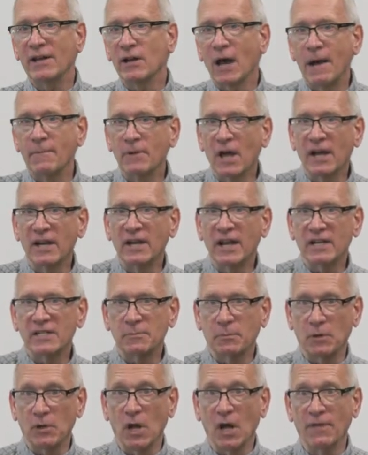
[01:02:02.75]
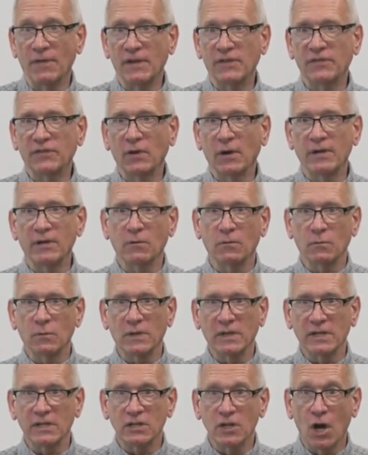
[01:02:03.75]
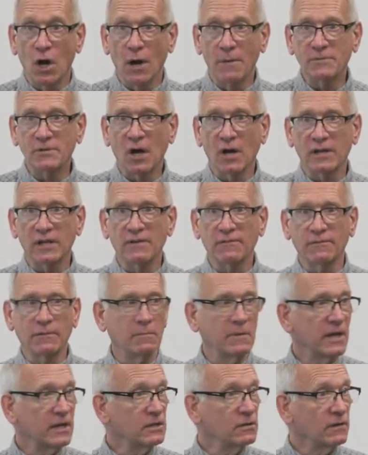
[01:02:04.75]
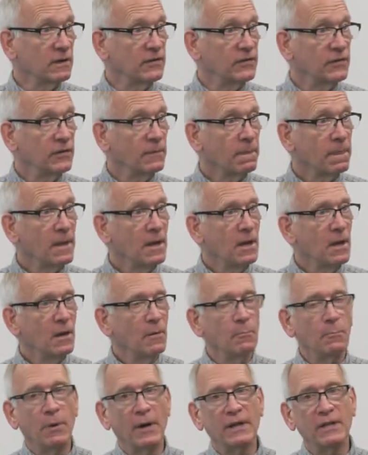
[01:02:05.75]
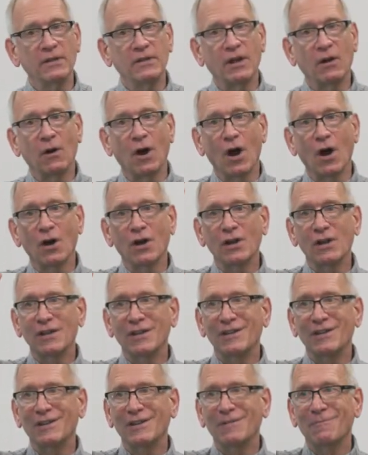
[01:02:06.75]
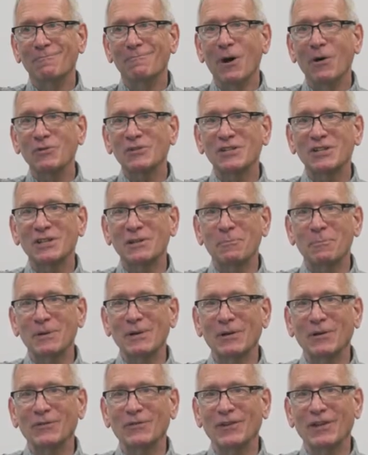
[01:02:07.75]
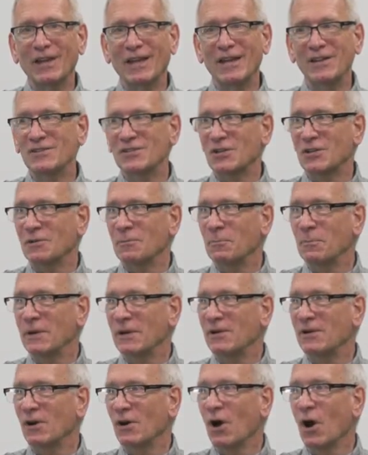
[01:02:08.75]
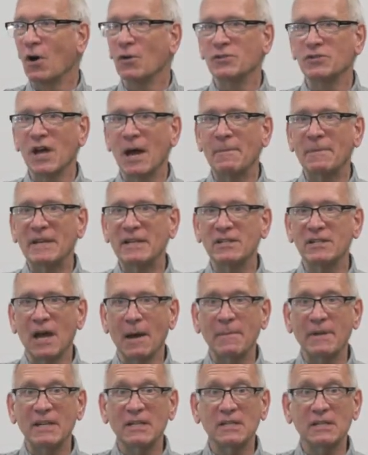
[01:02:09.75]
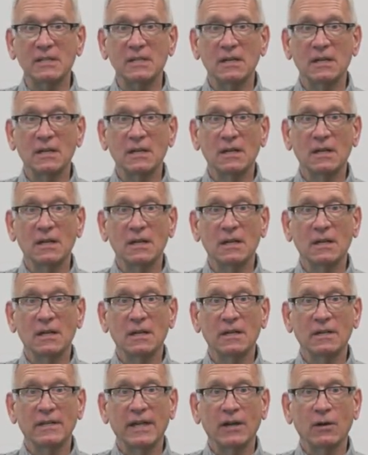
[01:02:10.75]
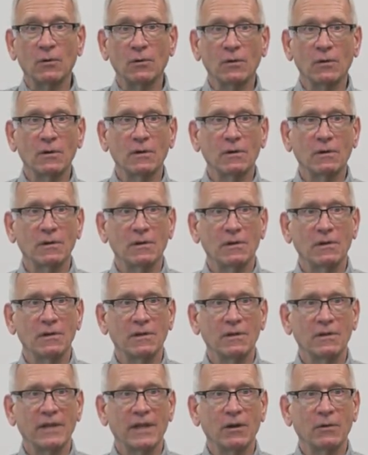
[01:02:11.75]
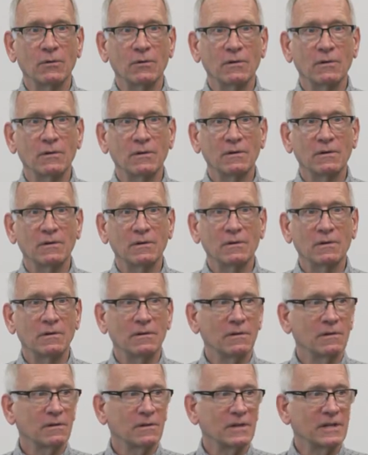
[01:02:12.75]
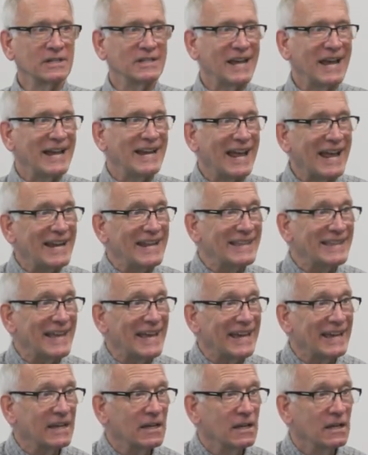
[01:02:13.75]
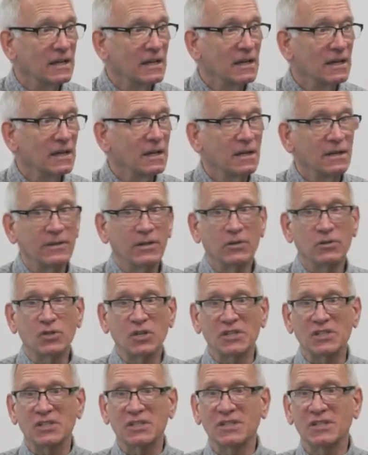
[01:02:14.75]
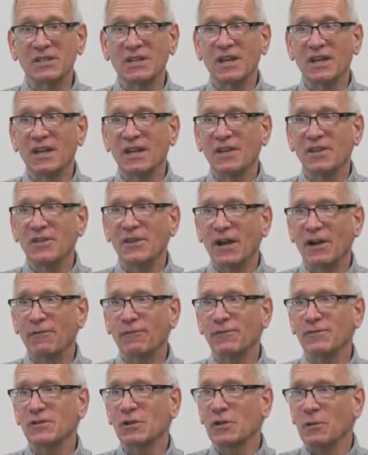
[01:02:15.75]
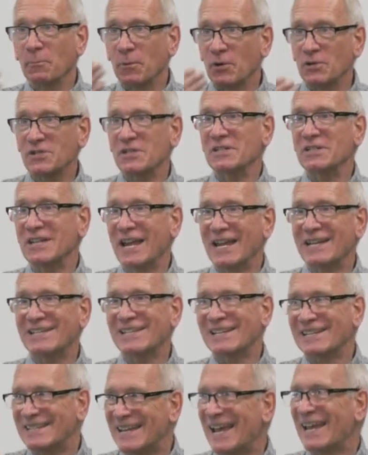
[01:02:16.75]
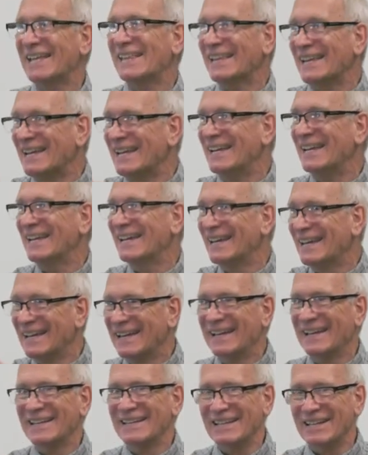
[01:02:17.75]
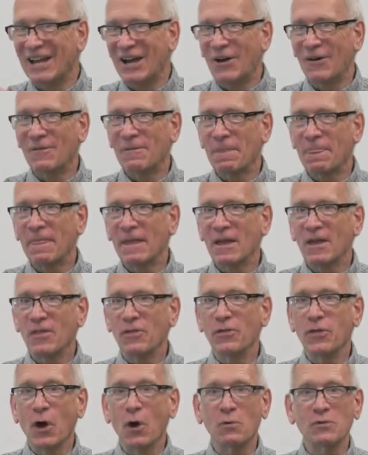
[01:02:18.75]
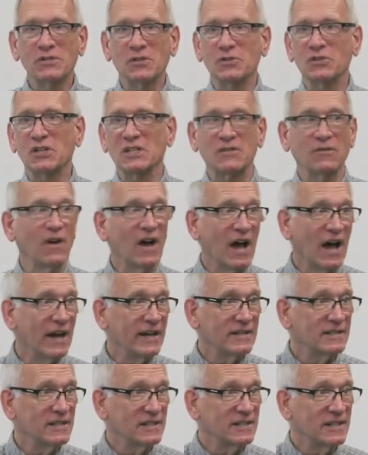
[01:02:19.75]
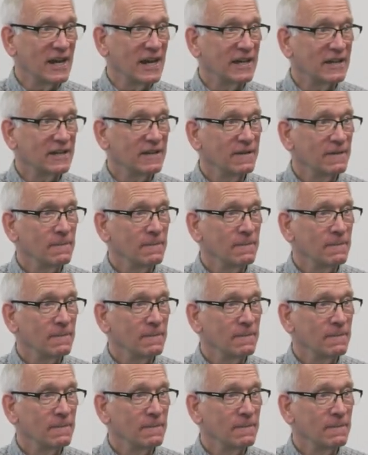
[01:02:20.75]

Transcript: I am not an expert on this, so I don't really know. I'm talking from ignorance. But there are, most of the pills at a certain period are all dummy, dummies. They don't, they don't contain anything. They're just there so the person takes it daily, you know. Those are just fine to take.